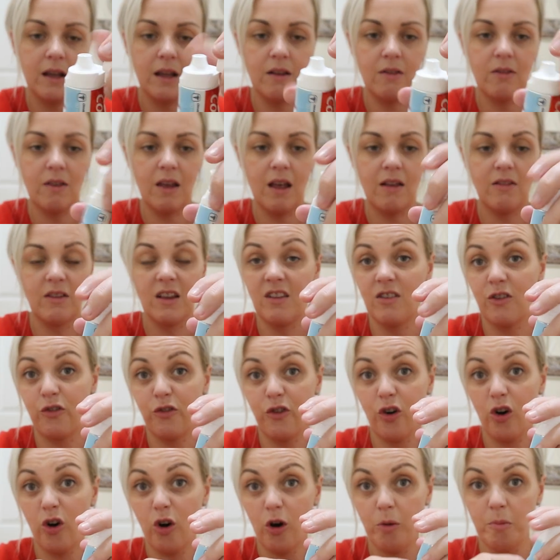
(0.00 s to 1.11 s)
it says it's a
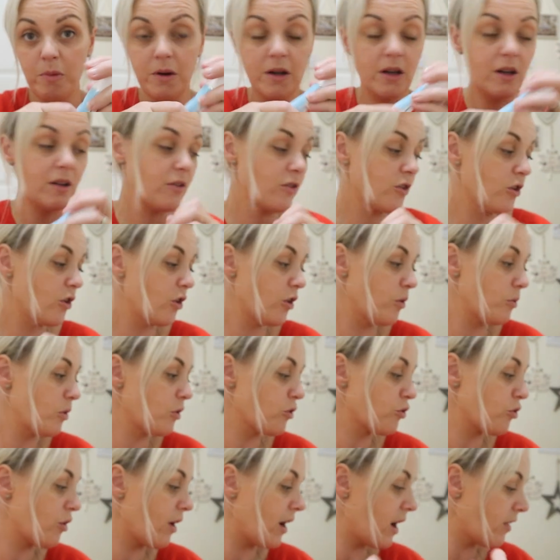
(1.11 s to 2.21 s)
foam, so
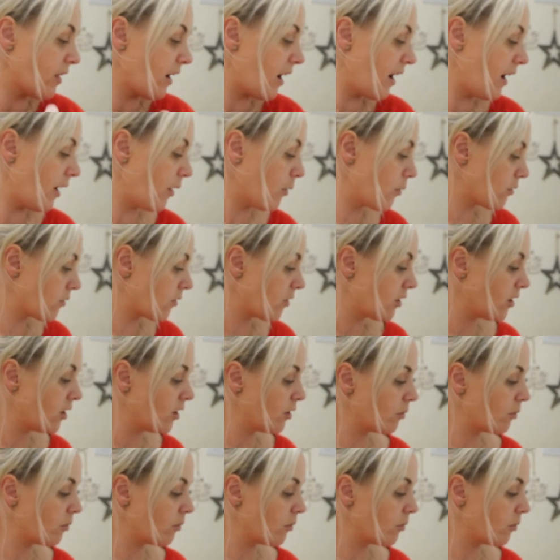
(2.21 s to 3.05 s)
we'll try that out.